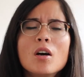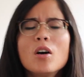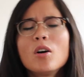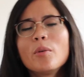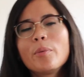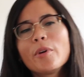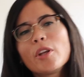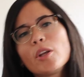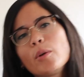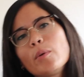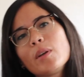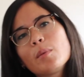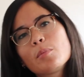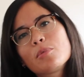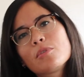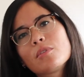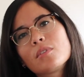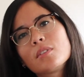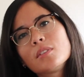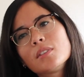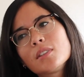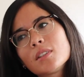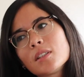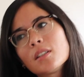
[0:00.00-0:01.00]
Oh, but you eat
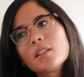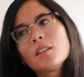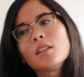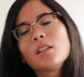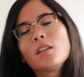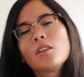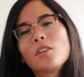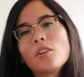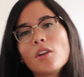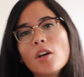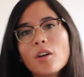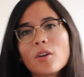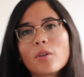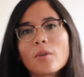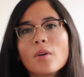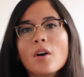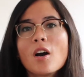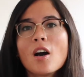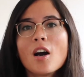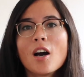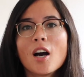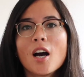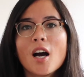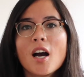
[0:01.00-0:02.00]
prawns. No,
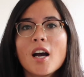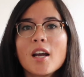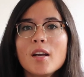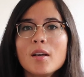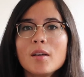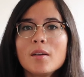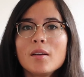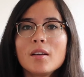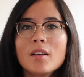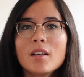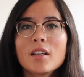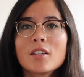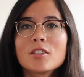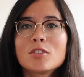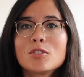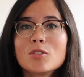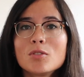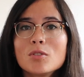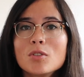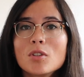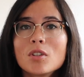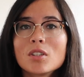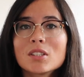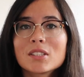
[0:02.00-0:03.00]
I
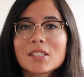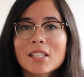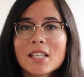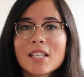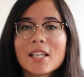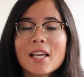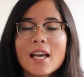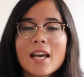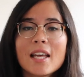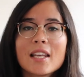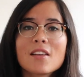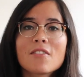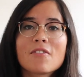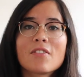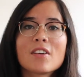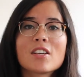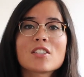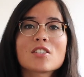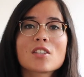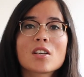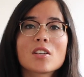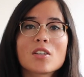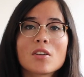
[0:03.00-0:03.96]
do not eat any fish.